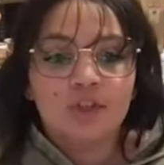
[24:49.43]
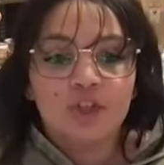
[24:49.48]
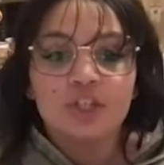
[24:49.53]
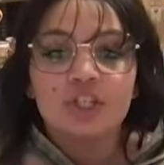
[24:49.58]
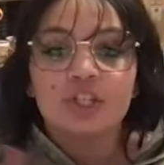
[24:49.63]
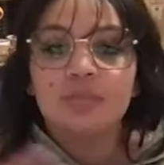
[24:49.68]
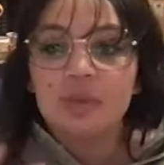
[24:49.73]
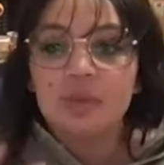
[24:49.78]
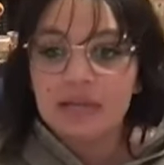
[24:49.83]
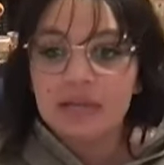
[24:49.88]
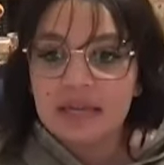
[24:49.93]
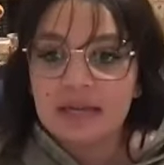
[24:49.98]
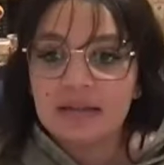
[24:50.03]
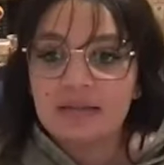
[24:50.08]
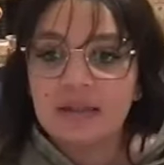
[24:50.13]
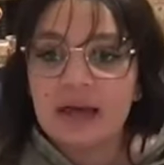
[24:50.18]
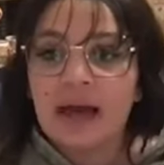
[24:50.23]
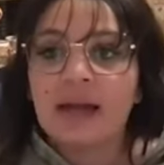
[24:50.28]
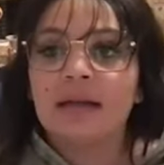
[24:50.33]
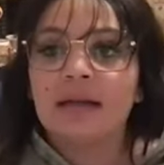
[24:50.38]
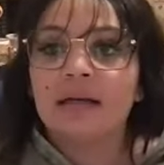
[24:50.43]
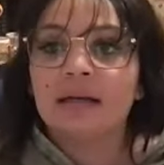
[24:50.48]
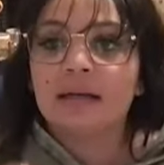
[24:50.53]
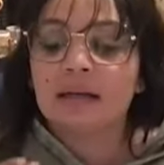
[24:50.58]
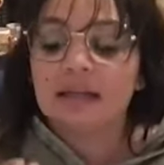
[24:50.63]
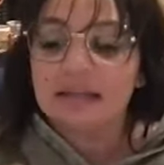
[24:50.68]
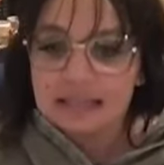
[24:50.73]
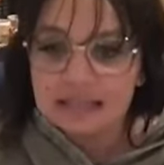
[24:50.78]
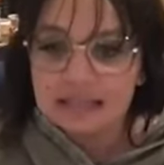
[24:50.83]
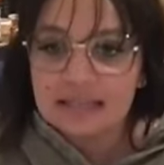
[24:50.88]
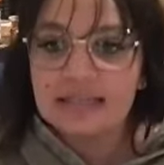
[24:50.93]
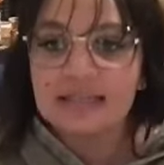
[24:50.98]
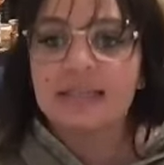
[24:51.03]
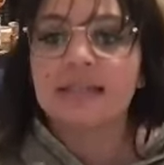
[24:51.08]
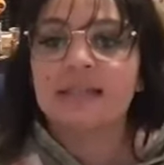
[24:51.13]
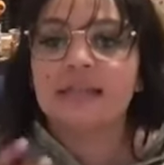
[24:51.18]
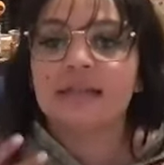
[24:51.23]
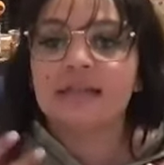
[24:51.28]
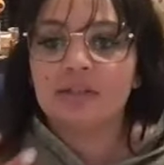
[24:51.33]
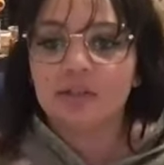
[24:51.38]
just speaking that
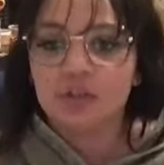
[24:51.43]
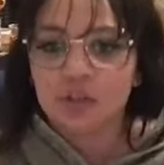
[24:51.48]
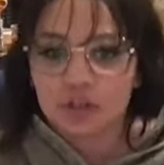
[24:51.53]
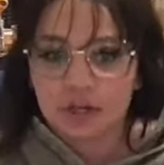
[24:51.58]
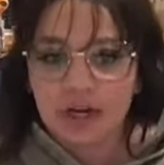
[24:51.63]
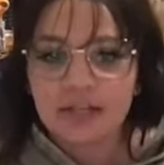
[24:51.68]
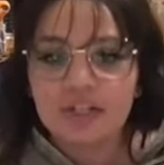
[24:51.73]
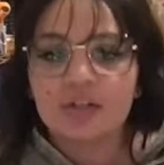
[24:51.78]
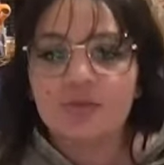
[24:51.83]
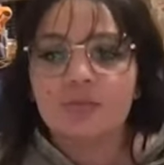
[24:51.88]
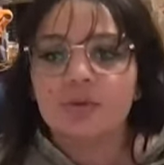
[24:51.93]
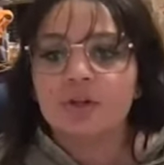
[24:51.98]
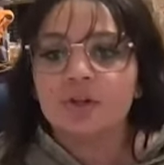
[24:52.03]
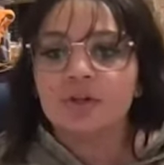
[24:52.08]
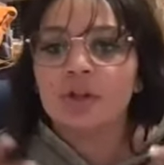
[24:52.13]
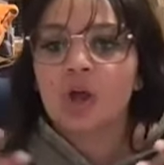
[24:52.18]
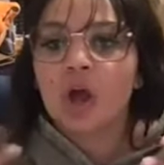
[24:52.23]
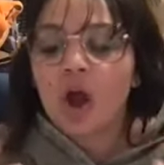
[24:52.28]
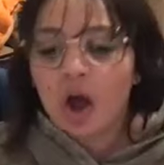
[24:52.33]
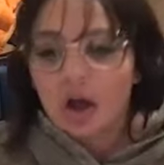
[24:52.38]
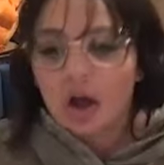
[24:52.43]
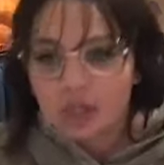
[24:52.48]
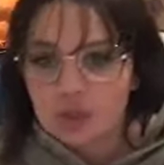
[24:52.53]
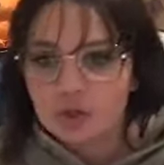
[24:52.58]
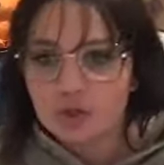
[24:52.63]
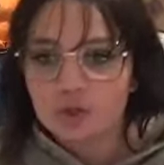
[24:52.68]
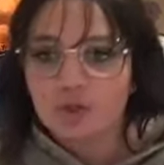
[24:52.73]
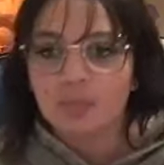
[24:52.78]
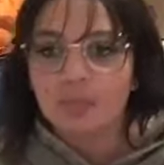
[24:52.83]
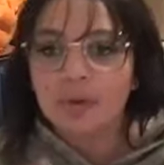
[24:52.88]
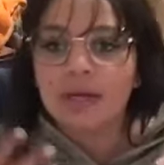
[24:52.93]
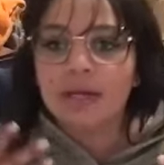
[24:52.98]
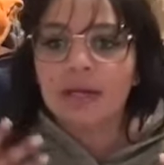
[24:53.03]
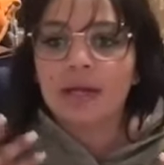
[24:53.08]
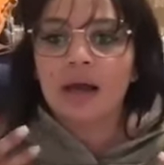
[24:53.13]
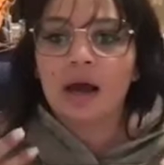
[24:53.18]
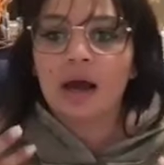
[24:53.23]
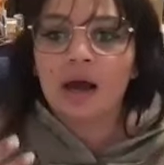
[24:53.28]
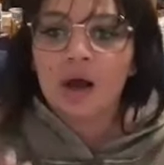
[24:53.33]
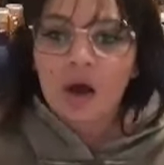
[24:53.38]
consistently to your customers on social
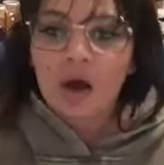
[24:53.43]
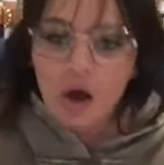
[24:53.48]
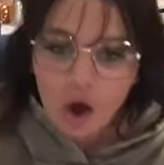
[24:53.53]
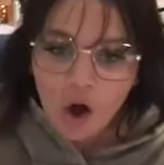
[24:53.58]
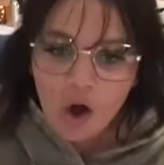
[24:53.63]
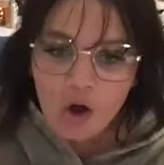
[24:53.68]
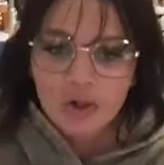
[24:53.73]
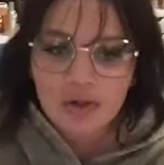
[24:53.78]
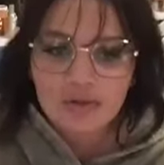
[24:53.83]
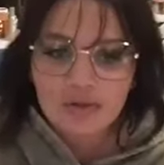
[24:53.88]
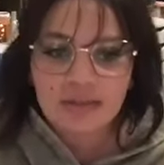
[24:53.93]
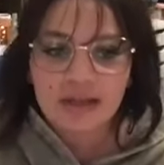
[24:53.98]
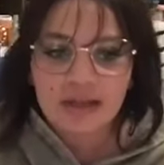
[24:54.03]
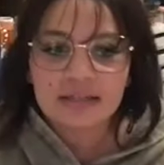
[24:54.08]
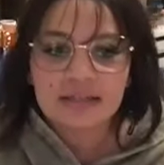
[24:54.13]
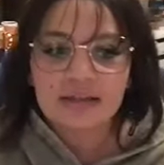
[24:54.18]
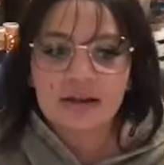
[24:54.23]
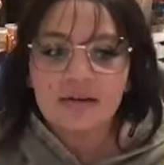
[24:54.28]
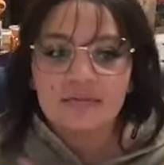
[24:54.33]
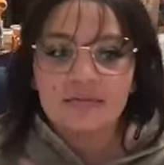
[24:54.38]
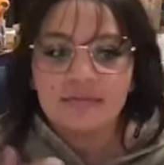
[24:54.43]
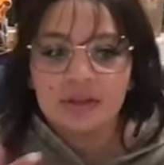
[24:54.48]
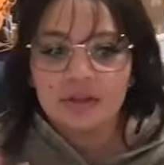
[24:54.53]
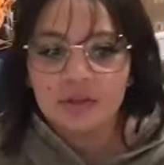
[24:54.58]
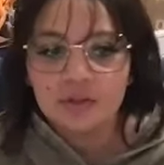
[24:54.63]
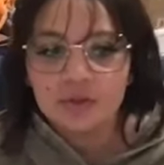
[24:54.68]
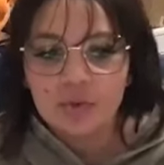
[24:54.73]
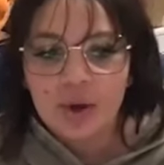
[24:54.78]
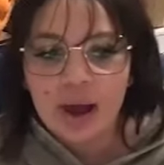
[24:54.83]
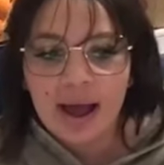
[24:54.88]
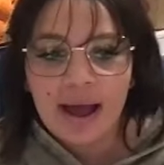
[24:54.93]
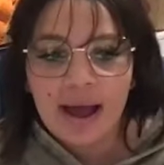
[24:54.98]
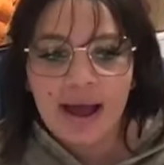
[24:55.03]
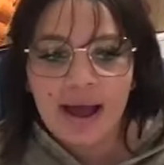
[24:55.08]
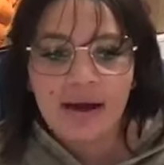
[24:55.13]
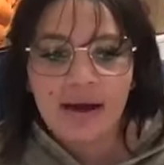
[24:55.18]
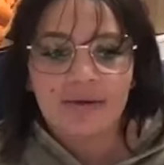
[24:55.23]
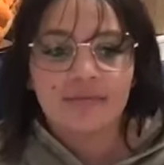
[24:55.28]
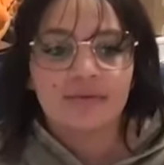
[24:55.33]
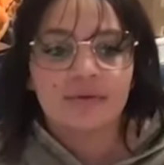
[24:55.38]
media all of that stuff that you
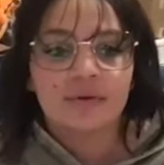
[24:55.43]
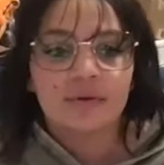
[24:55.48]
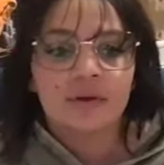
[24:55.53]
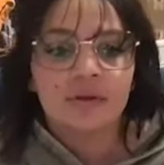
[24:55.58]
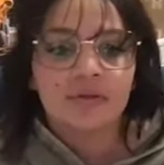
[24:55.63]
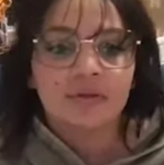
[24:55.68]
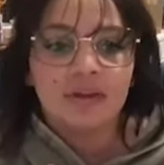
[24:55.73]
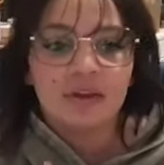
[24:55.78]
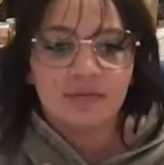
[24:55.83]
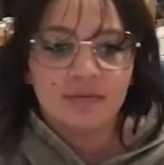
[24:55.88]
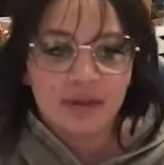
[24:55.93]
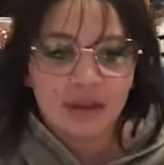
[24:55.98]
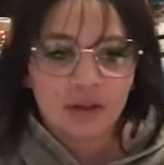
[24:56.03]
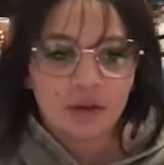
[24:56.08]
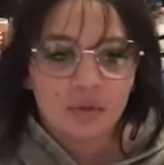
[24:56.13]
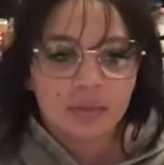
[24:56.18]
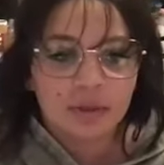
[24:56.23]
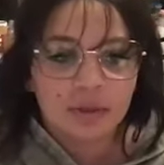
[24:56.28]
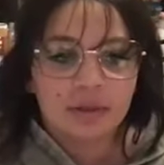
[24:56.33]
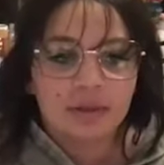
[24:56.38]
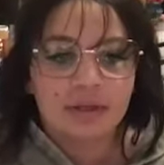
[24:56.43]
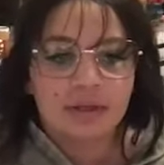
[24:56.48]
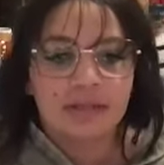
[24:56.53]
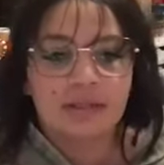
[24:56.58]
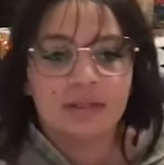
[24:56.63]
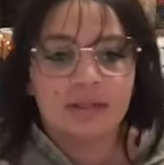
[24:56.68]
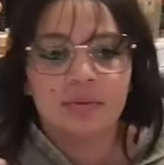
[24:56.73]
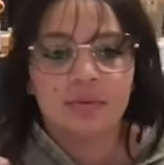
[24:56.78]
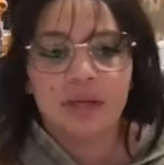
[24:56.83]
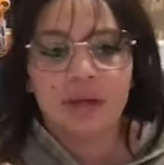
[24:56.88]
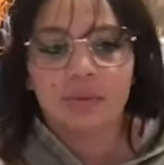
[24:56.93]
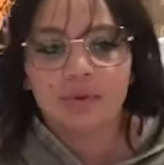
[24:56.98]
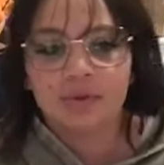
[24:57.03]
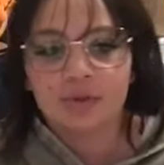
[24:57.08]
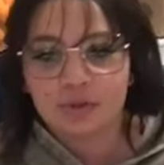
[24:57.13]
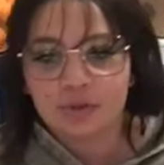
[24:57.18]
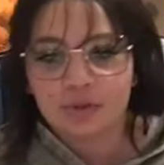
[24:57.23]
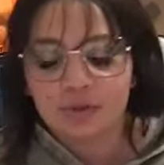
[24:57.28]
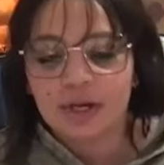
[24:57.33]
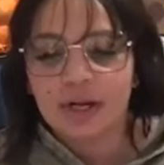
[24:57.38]
have the availability to be able
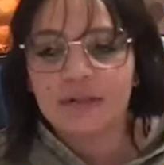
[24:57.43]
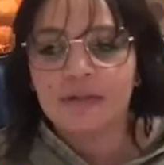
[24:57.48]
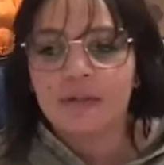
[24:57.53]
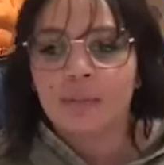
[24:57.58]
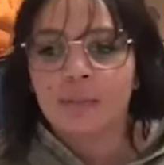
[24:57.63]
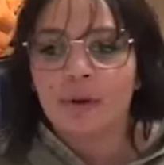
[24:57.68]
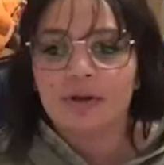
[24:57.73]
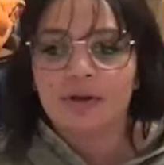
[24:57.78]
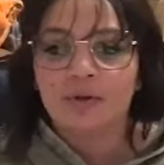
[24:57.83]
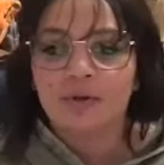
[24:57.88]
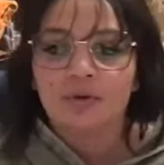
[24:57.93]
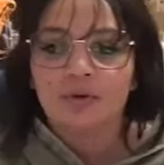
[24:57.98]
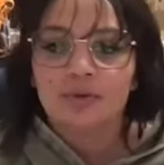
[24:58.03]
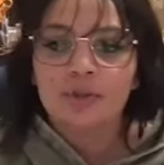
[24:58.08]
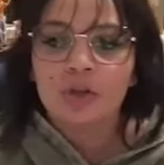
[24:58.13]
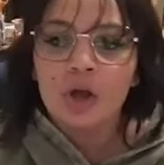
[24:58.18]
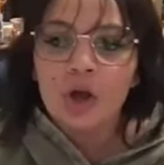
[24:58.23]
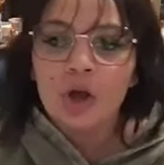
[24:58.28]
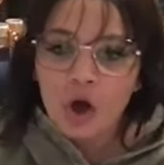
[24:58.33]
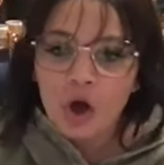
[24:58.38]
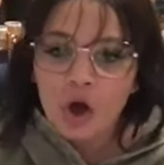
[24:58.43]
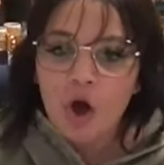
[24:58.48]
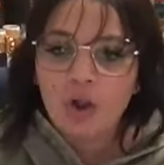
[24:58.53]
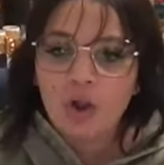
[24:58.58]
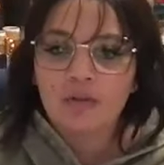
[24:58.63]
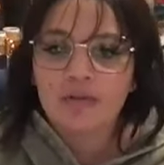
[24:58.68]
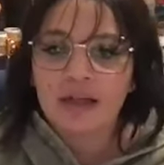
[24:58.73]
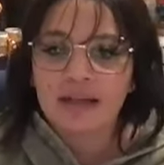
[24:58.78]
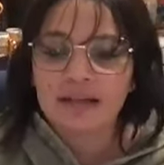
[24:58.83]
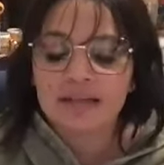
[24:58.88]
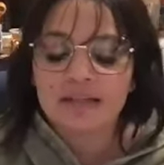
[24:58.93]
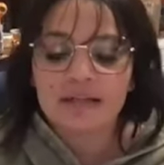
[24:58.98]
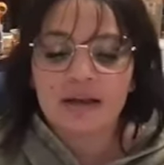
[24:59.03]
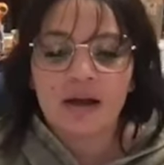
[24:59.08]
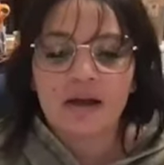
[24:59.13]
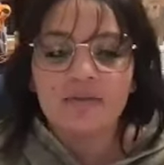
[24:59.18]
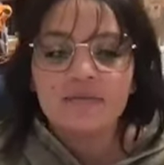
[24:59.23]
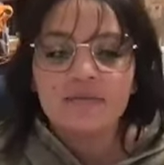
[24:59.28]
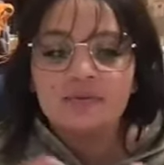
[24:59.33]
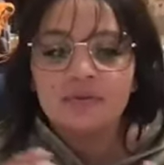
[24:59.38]
to create the bundles all of that
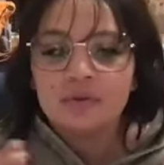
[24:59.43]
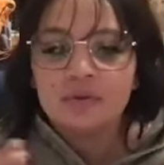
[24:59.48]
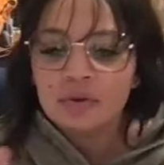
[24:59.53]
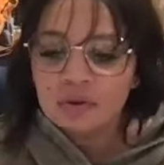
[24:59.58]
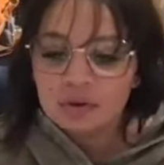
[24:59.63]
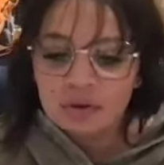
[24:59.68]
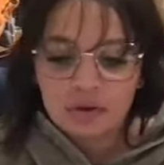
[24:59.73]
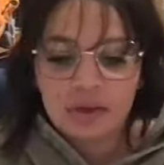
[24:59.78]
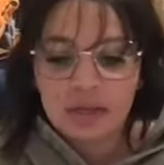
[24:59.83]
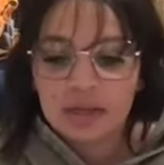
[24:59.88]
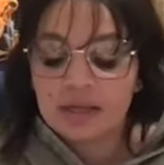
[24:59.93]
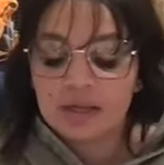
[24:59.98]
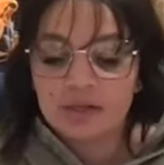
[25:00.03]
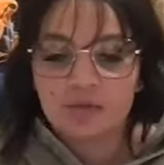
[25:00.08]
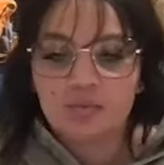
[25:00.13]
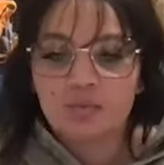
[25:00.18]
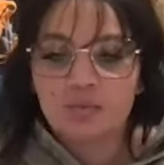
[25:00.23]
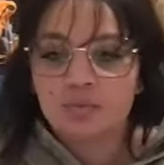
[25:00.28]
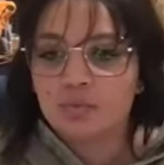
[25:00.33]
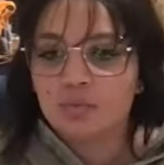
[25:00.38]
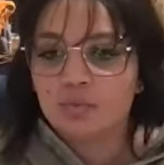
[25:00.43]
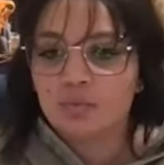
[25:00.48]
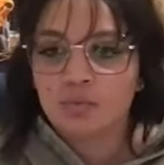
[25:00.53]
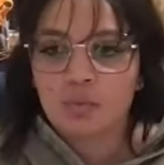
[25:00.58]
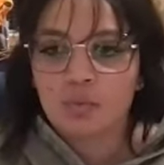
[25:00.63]
stuff is